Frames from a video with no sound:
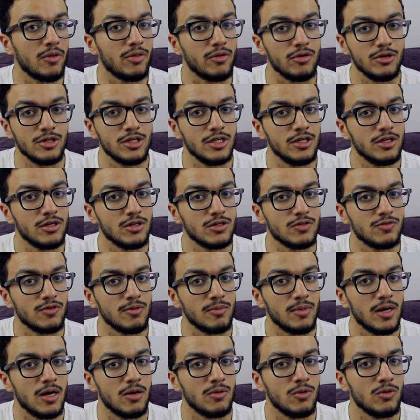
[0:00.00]
30 years
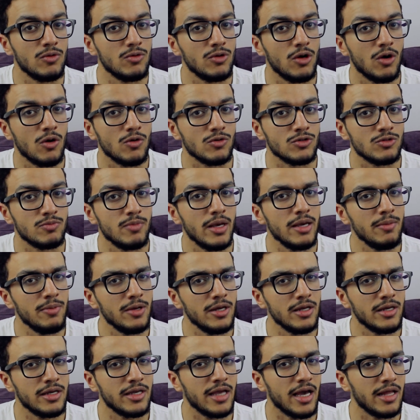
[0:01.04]
from now, who knows,
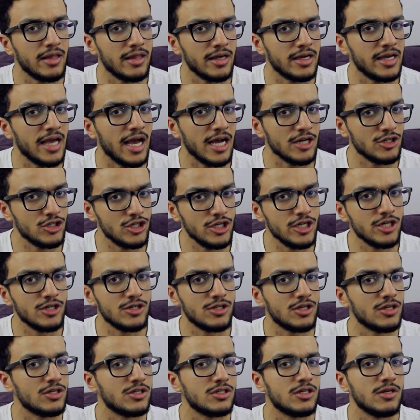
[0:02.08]
maybe the cashier
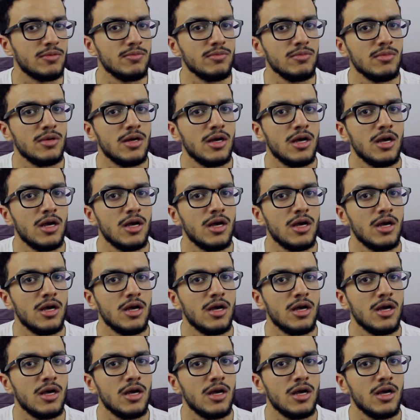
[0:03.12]
system